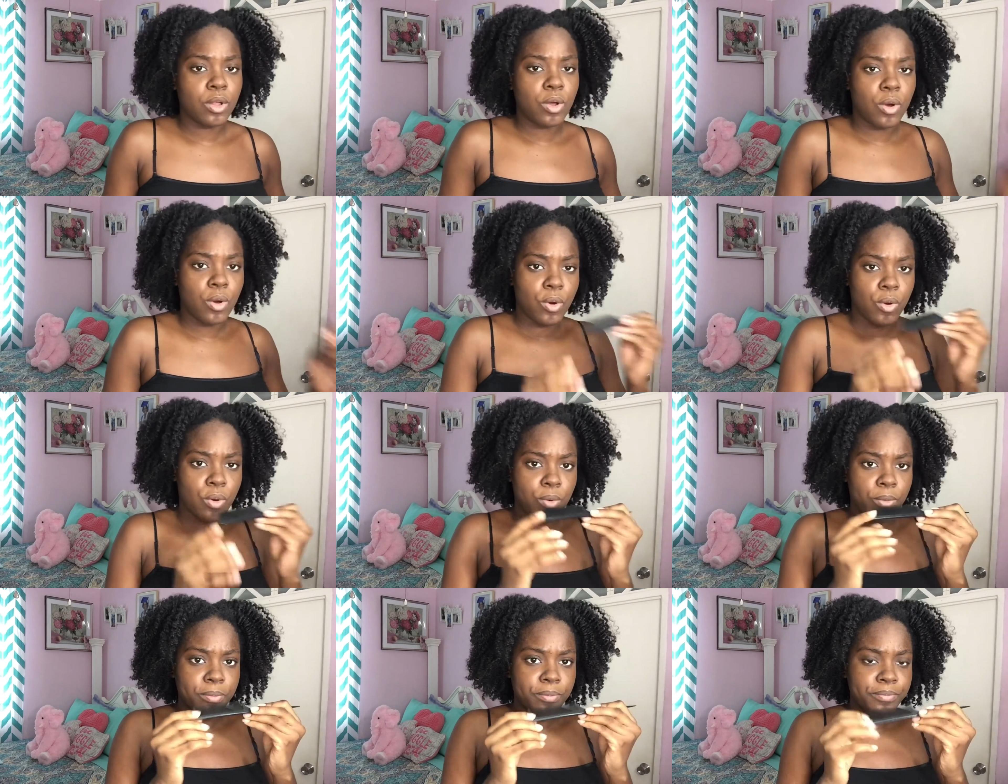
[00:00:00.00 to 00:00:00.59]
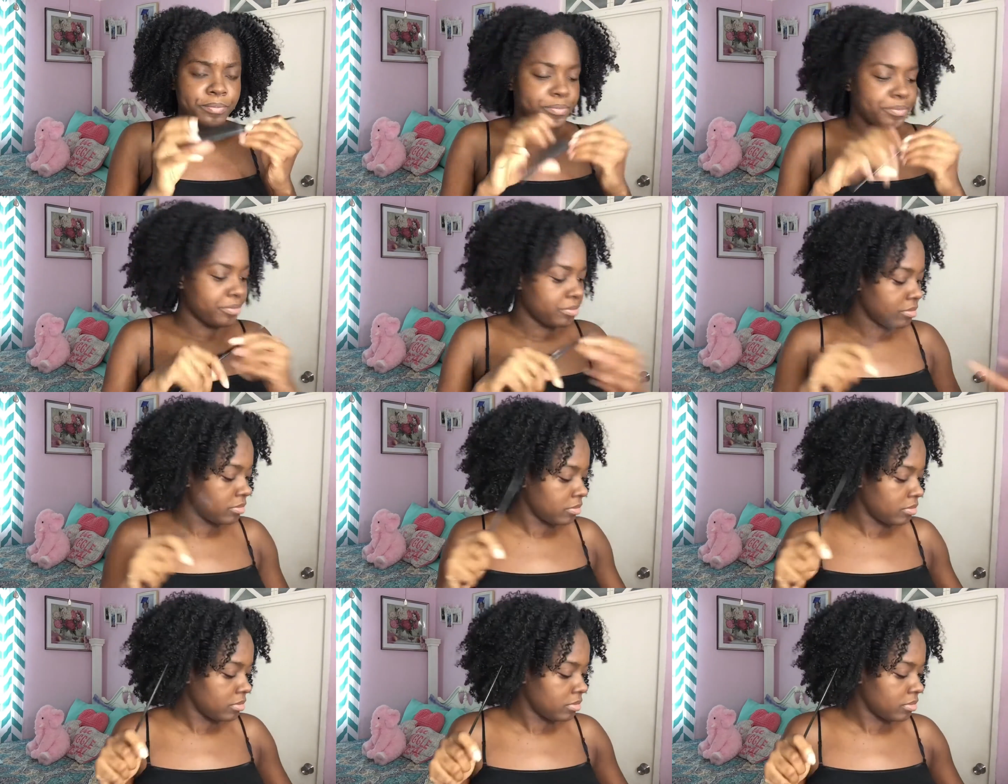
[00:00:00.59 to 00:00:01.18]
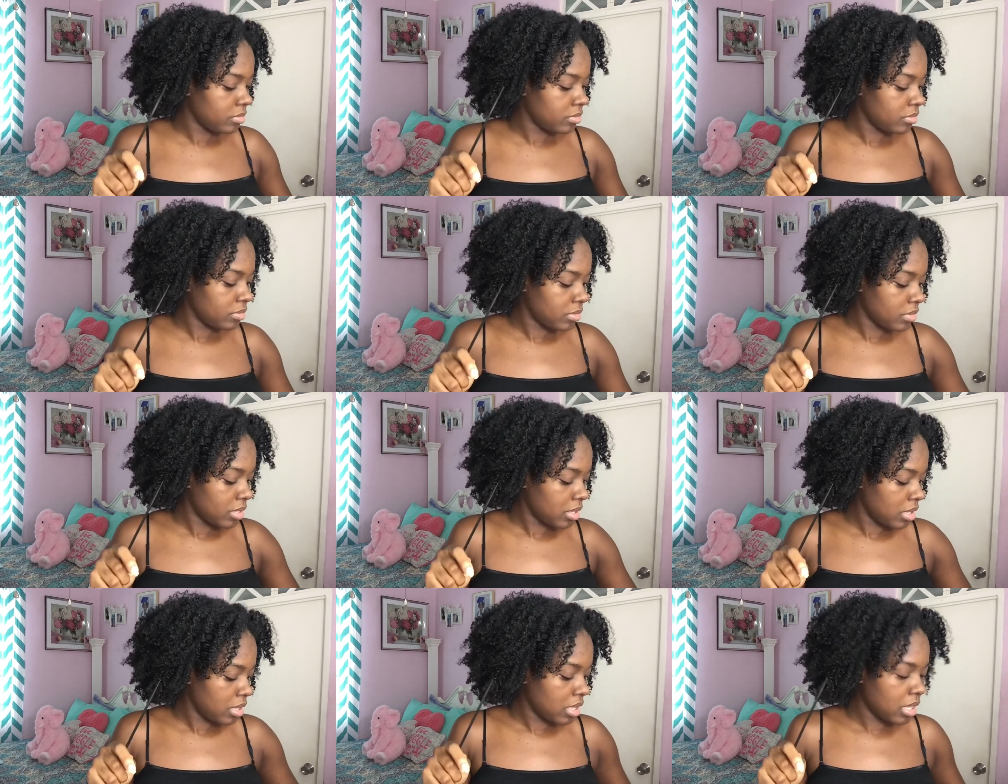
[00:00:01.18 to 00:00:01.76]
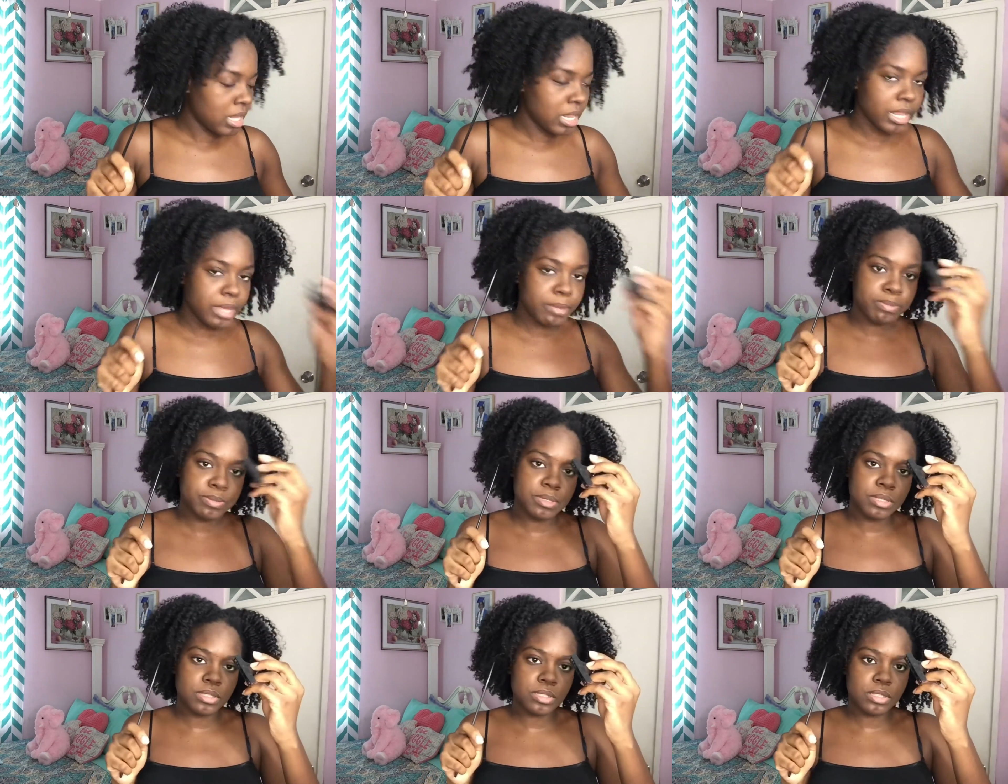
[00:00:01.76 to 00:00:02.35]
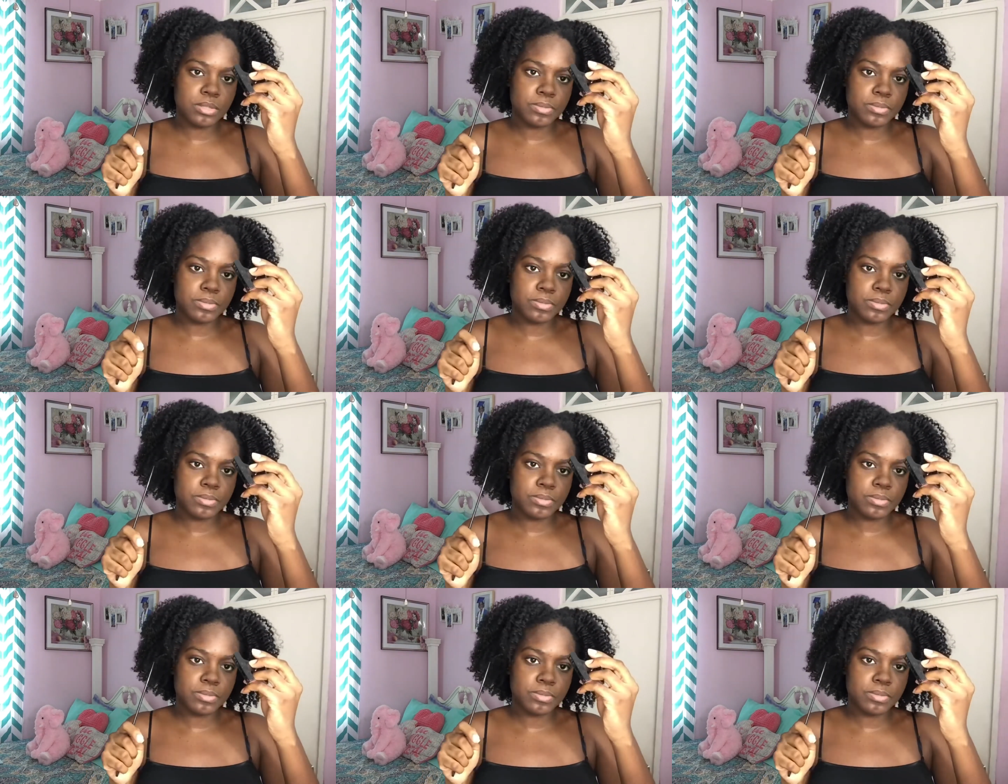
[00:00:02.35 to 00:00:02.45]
comb, clips,